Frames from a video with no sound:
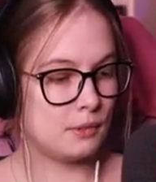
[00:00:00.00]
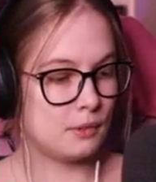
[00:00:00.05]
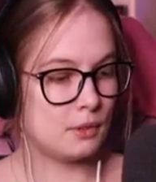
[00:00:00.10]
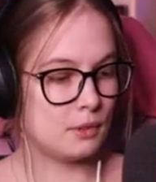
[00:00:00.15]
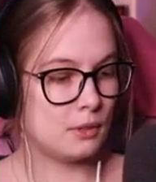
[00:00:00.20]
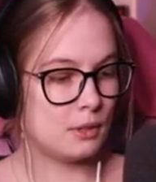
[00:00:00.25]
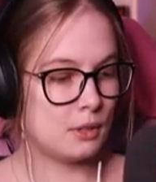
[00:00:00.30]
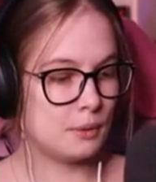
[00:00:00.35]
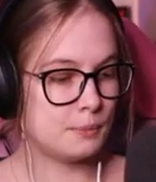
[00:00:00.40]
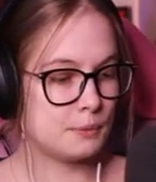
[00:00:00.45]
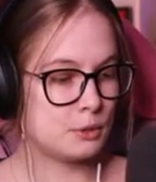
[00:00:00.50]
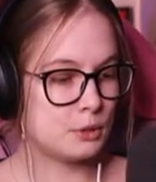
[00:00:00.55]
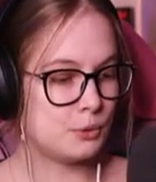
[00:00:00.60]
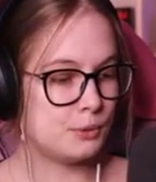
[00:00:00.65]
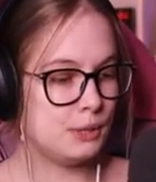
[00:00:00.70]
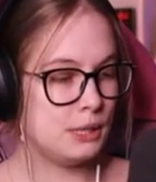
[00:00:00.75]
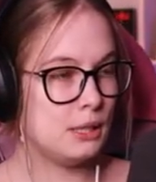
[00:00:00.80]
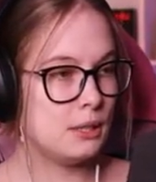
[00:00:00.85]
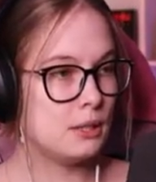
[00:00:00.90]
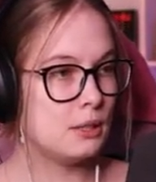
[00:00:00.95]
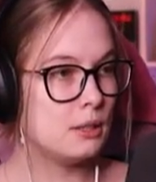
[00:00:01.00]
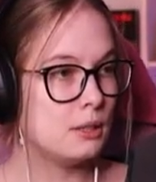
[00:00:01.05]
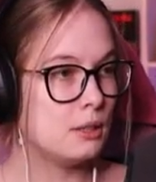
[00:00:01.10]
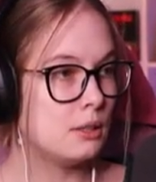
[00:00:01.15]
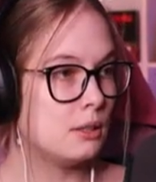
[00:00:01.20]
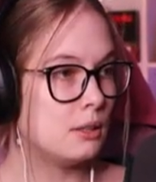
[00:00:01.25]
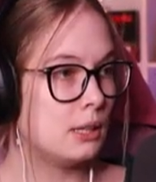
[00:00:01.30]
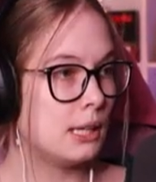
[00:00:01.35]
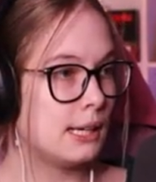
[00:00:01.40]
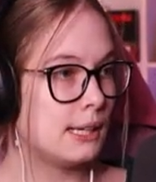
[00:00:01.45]
I'm sorry.
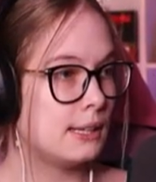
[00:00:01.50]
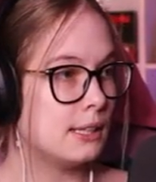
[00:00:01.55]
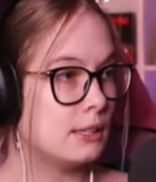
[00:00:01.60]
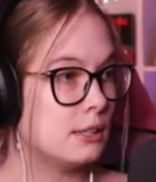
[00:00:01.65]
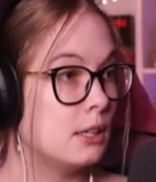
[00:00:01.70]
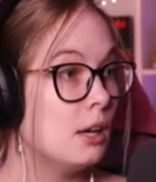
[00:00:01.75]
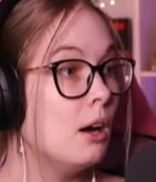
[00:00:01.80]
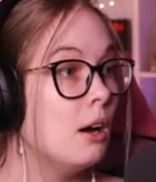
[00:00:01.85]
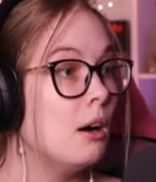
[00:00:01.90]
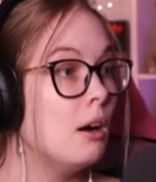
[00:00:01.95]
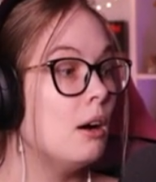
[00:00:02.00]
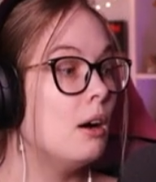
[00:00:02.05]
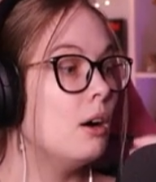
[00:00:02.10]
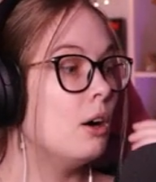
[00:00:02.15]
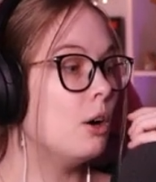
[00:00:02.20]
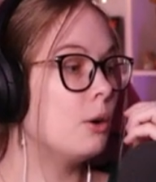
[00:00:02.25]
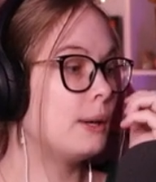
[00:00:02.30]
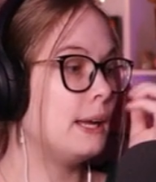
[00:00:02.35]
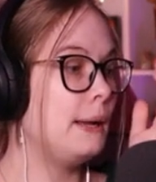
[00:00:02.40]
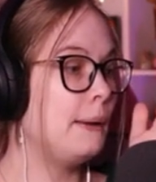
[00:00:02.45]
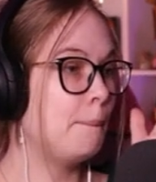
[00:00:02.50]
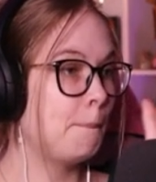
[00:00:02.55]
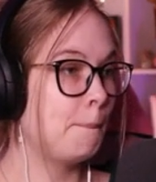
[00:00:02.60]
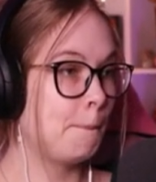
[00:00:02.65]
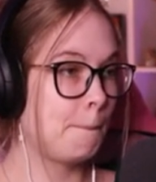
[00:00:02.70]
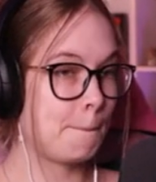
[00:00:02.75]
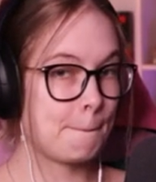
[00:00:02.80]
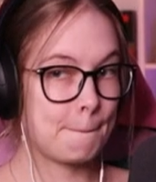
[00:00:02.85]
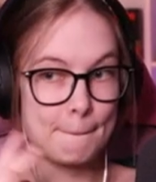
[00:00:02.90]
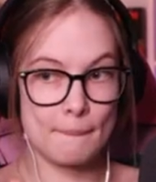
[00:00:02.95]
Like this. Okay.
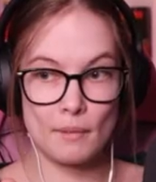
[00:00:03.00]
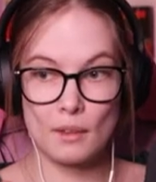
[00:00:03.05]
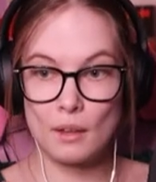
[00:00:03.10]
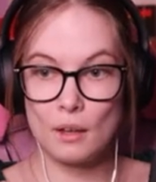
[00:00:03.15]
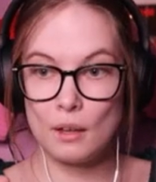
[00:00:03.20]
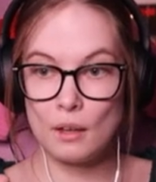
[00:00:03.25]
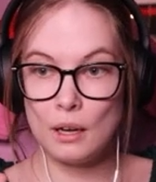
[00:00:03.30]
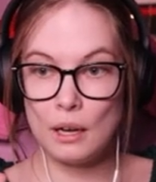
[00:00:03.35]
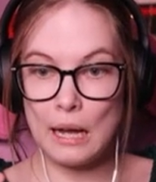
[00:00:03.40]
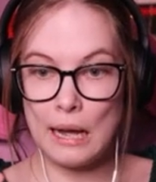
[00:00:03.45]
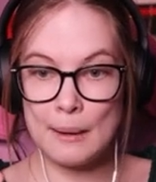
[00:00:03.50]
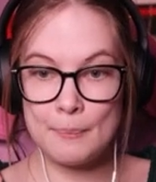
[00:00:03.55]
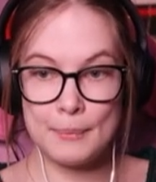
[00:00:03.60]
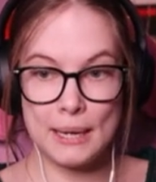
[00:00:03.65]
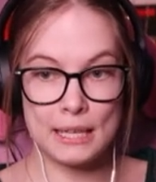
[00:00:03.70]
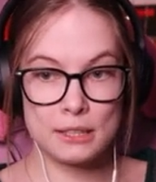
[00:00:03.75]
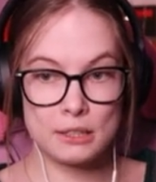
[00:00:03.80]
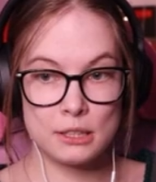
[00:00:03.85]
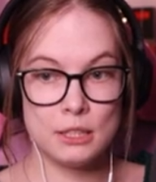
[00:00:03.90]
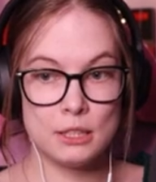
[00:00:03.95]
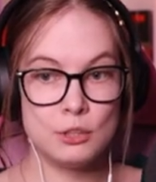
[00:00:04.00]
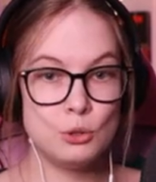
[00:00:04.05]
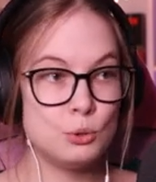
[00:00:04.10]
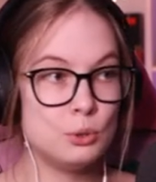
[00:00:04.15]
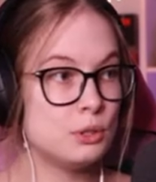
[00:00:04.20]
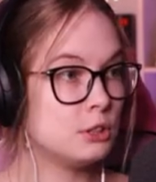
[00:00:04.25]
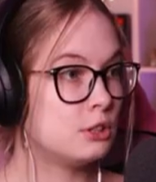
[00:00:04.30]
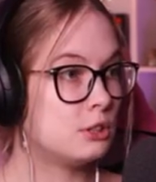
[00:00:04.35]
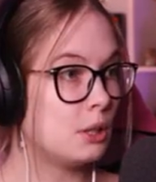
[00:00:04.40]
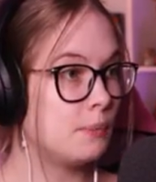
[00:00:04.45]
I'm actually
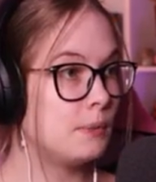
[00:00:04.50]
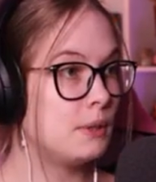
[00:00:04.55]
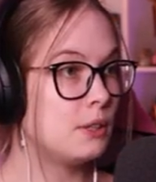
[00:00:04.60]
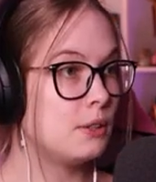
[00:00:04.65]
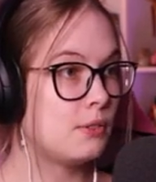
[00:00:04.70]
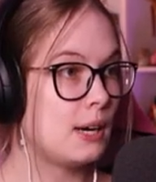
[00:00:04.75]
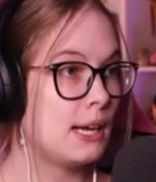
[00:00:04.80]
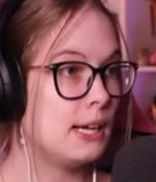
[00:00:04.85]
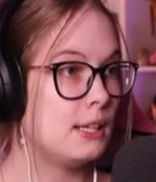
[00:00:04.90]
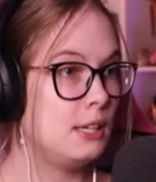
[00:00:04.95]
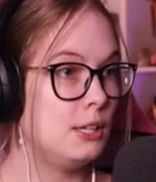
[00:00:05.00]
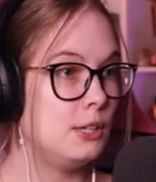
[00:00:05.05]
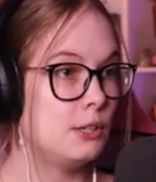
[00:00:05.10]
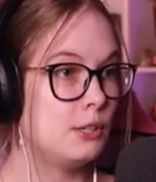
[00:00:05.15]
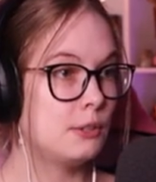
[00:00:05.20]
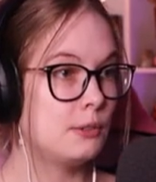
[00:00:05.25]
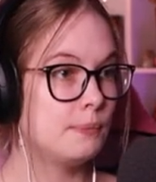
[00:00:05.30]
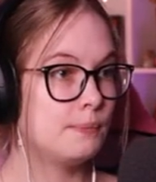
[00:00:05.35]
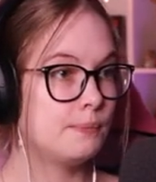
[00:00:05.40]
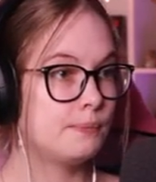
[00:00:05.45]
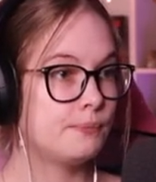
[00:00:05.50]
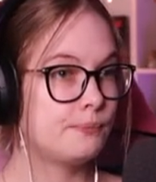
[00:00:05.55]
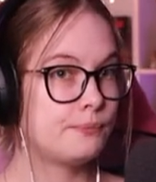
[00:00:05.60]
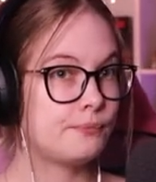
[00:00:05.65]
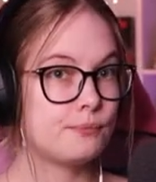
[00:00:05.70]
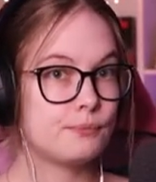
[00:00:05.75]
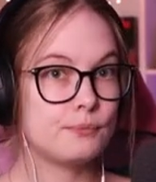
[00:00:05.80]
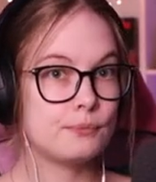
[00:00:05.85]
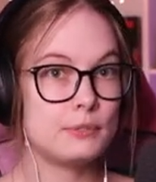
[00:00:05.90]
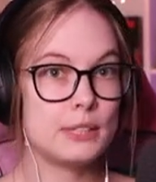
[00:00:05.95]
doing something right here.
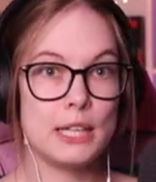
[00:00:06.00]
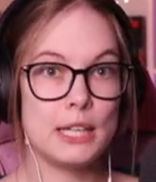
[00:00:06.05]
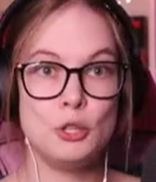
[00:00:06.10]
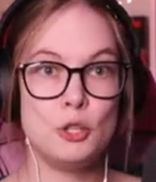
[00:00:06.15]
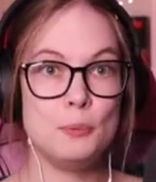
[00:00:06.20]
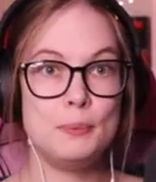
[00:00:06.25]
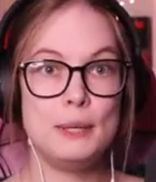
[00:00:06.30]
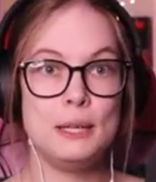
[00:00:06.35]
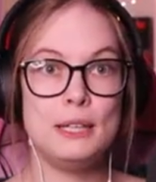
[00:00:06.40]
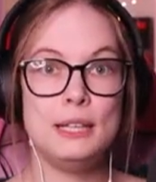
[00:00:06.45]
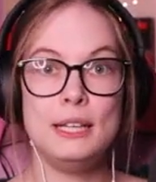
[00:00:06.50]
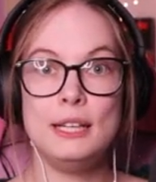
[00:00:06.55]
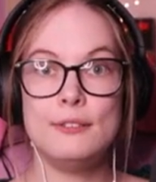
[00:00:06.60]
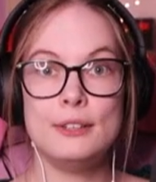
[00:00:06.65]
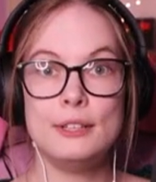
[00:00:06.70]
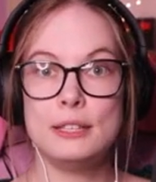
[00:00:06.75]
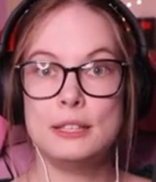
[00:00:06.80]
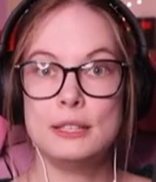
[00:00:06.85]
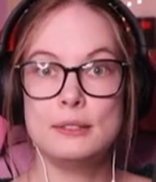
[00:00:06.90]
Can you believe it?